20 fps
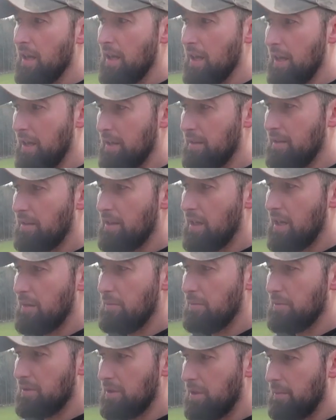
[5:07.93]
and the guy
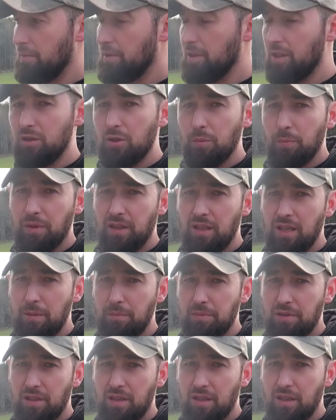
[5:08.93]
was coming in to pick up
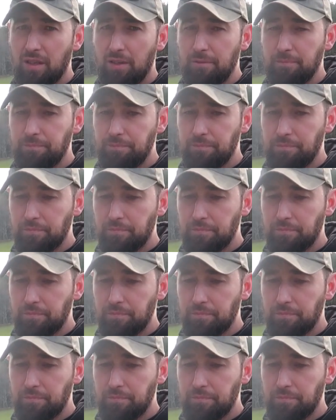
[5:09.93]
the